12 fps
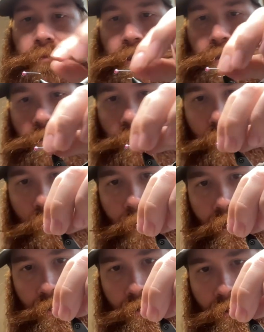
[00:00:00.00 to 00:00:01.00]
This is going to
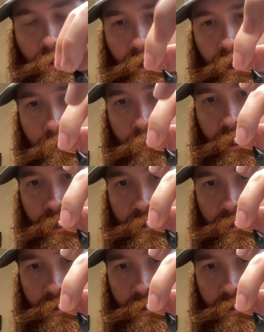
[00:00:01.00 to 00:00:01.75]
make sure that that bead